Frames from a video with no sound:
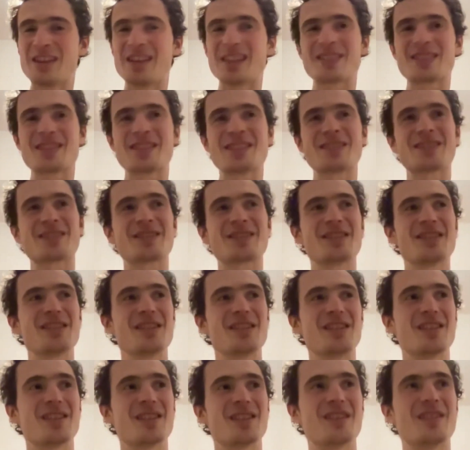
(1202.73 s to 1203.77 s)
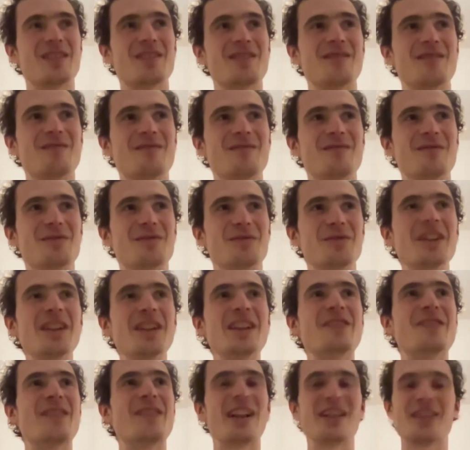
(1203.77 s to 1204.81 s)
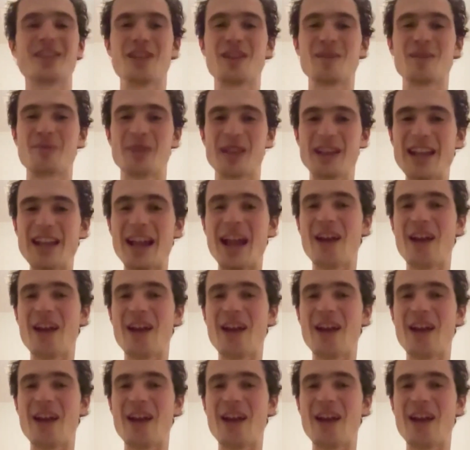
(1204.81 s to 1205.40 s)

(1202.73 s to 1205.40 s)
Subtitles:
this is really valuable.